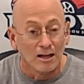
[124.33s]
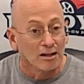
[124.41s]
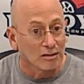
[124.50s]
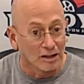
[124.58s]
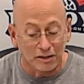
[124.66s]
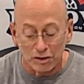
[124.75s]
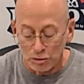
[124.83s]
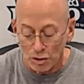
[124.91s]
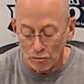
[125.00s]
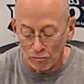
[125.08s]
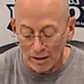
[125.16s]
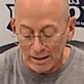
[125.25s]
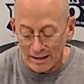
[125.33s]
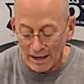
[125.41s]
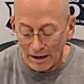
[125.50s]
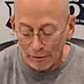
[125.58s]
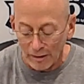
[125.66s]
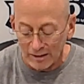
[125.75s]
like you don't right
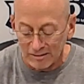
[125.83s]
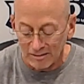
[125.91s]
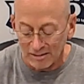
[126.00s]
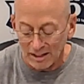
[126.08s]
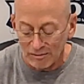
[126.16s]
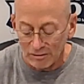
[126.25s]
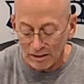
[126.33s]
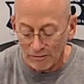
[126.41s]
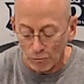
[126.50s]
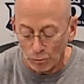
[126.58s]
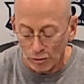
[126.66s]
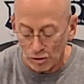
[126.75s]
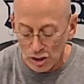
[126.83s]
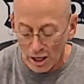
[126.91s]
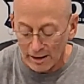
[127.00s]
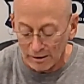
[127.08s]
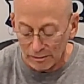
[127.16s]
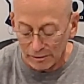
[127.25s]
now. That's the safety for the
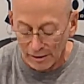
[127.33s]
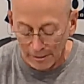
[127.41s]
child.